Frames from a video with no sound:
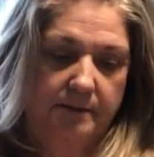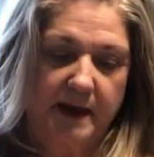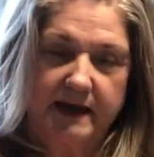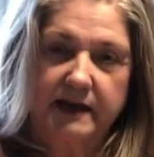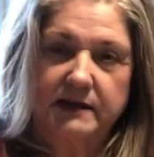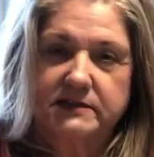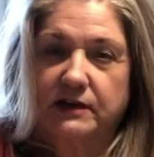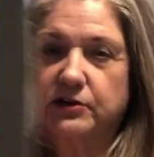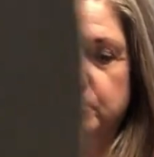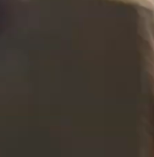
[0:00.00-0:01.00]
Make it into
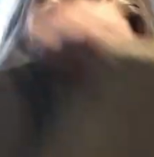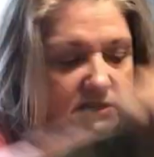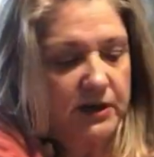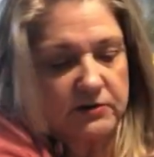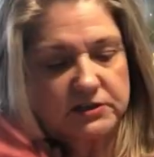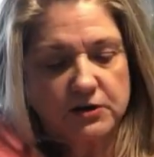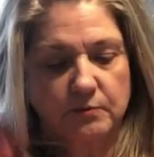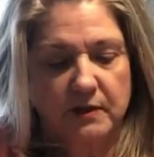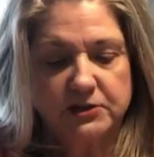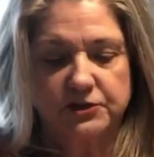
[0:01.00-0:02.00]
cushions. There's
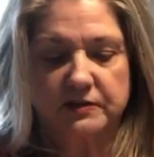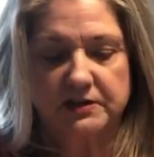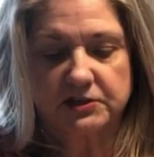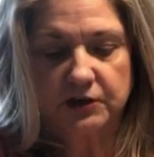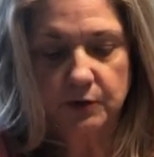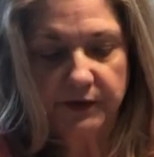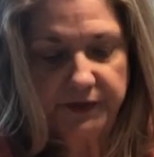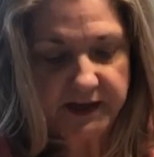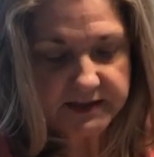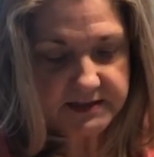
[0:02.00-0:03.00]
so much you could do with
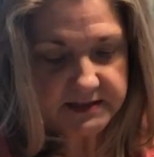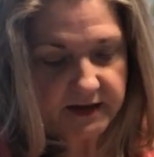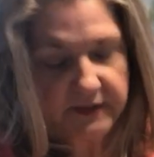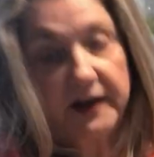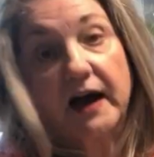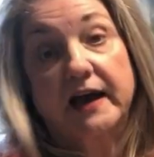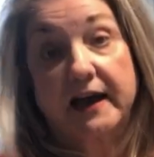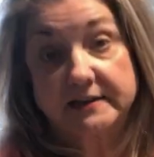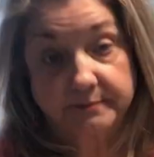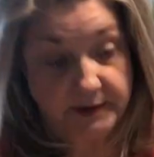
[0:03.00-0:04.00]
this that I
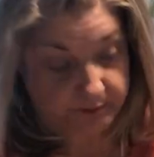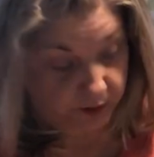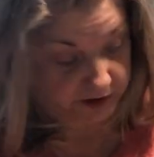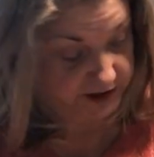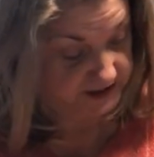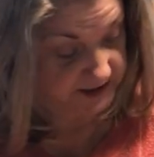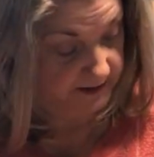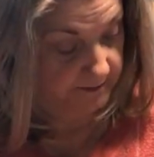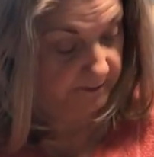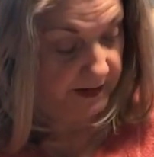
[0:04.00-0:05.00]
had to purchase
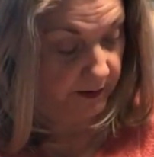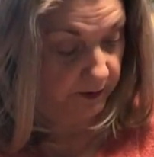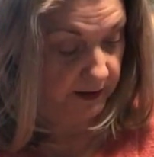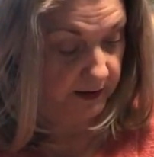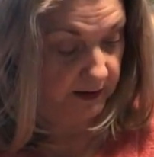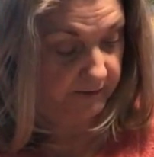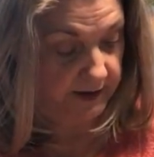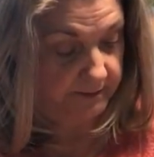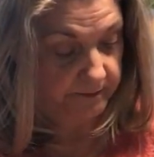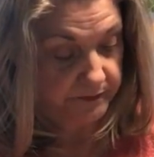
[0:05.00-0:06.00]
it. I really love
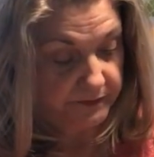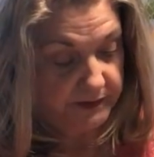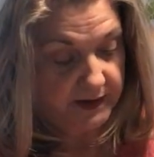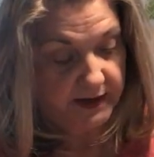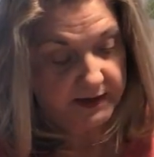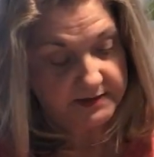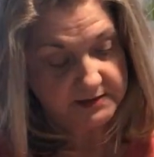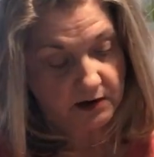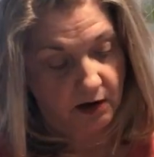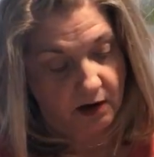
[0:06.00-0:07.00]
it. It is
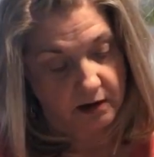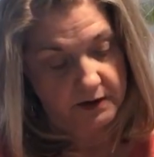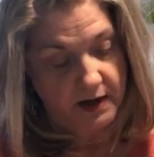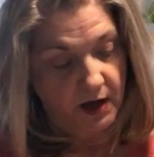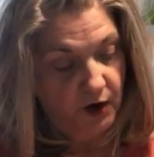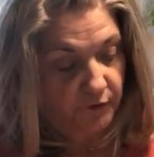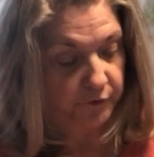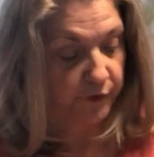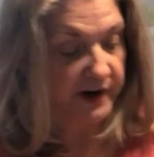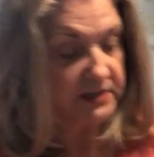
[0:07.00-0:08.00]
called
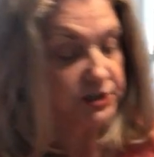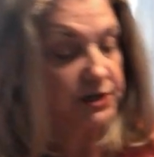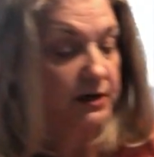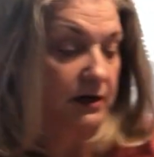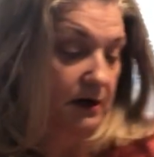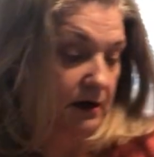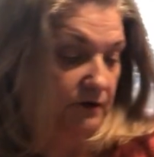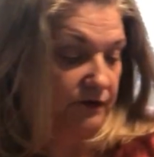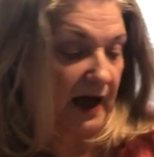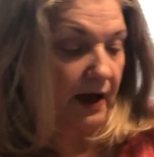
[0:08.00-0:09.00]
French
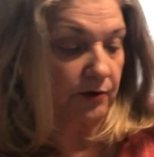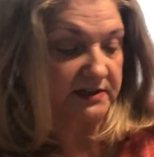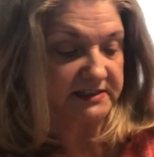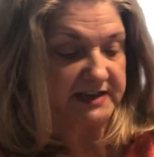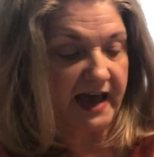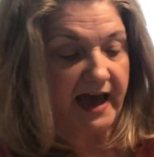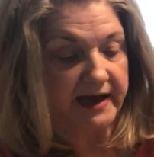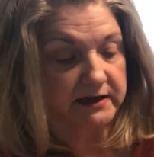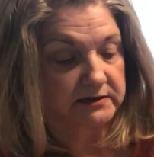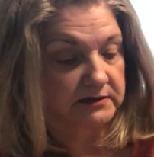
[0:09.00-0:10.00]
Flower
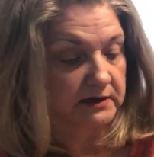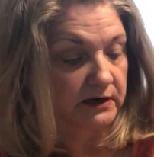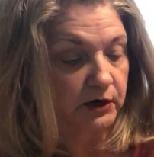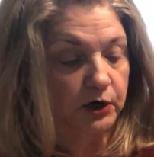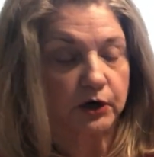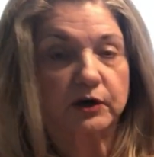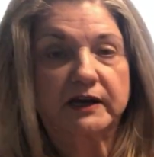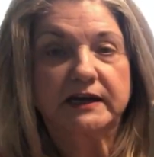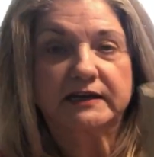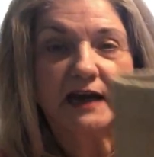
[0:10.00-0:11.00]
Sack. Early
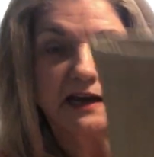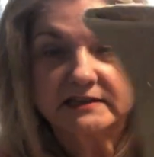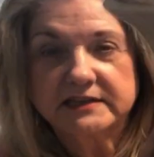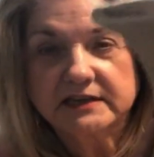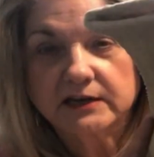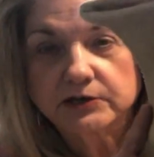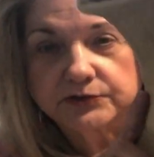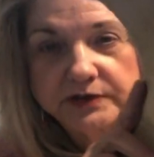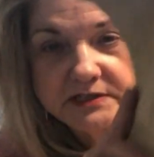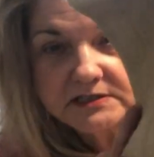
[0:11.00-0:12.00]

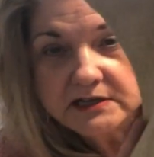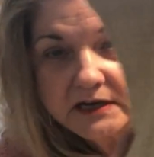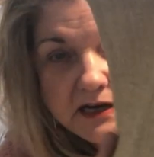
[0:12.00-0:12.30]
1900s.